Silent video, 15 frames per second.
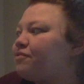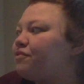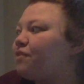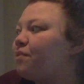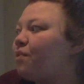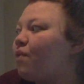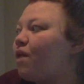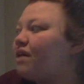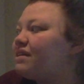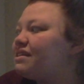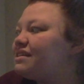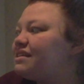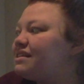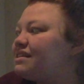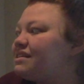from one
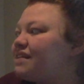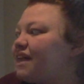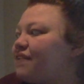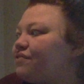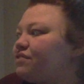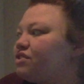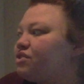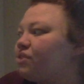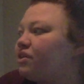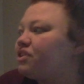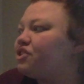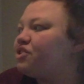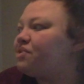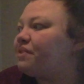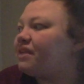seaside resort
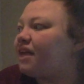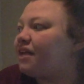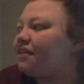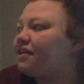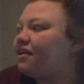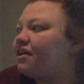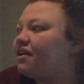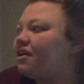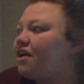to another.